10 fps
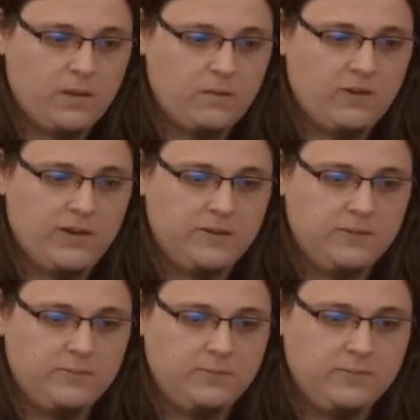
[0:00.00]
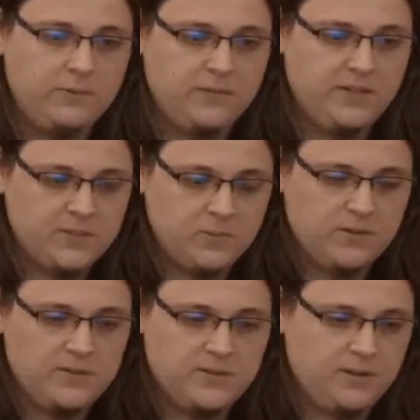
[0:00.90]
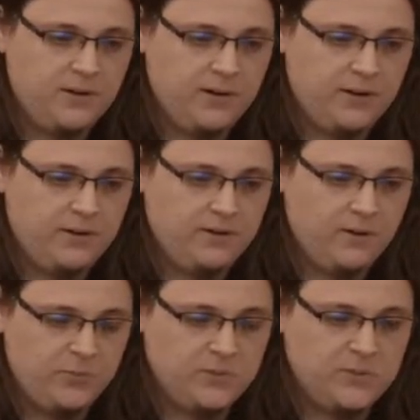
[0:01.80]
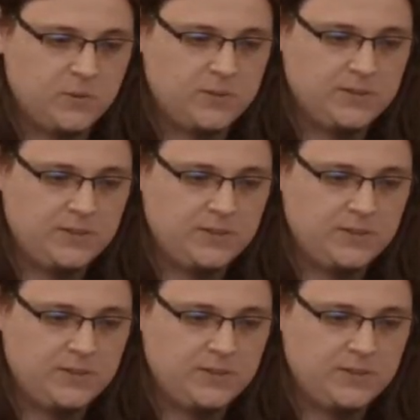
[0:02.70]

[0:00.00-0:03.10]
All right. Now, these ones are open source.